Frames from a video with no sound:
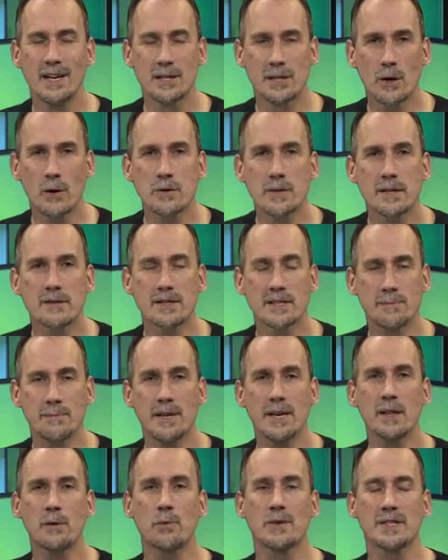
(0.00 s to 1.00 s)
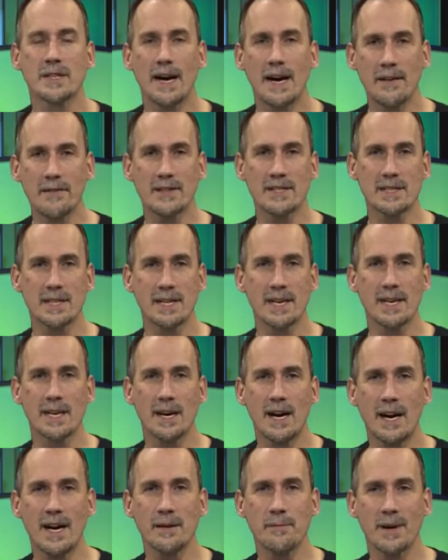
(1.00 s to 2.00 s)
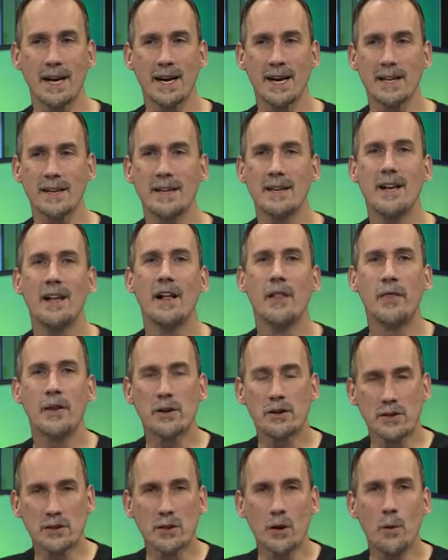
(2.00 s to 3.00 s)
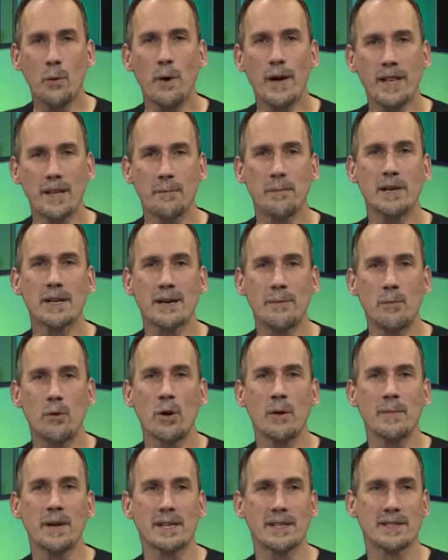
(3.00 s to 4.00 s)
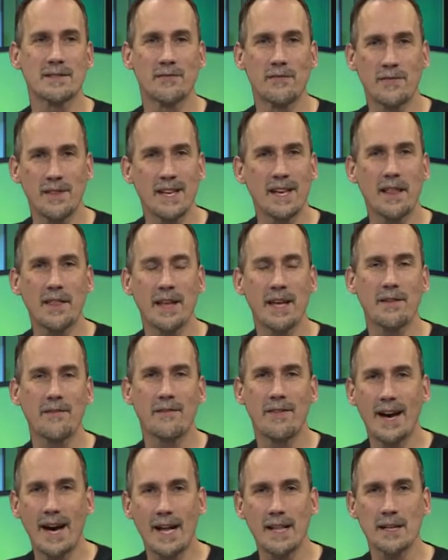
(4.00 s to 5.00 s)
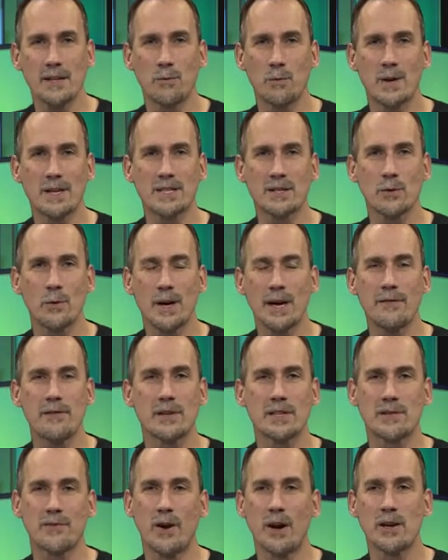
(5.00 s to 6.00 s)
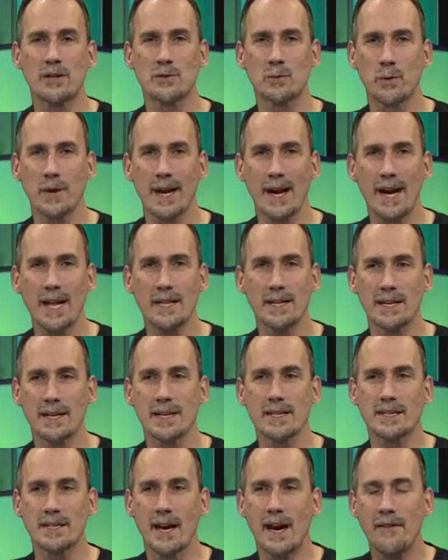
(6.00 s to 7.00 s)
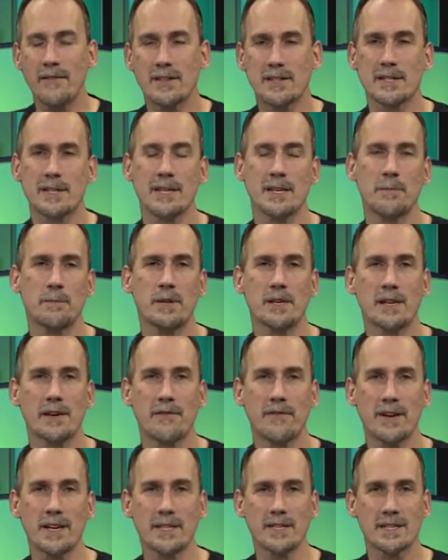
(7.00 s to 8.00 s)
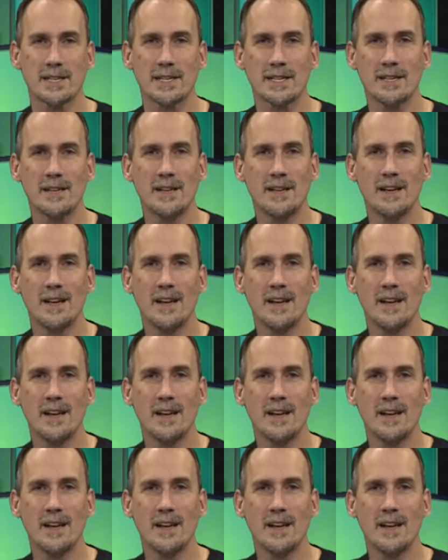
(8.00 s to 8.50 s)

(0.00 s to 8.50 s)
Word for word: Joseph Smith was obviously a con man. There's no way the Book of Mormon is anything valid whatsoever as far as reality. It's obviously a book of fiction.